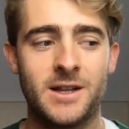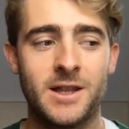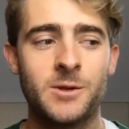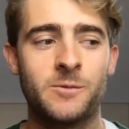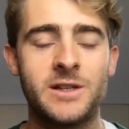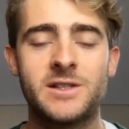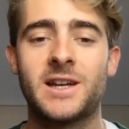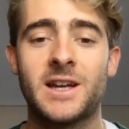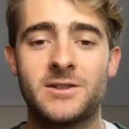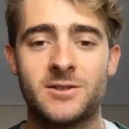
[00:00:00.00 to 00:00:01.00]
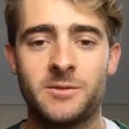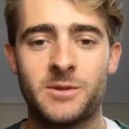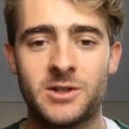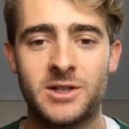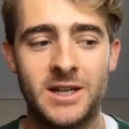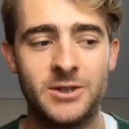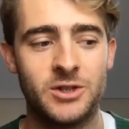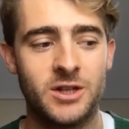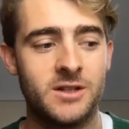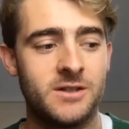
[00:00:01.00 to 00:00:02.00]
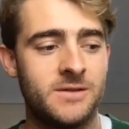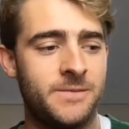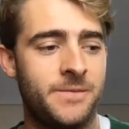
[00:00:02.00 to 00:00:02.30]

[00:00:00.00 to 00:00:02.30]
I think the reason it gets so much attention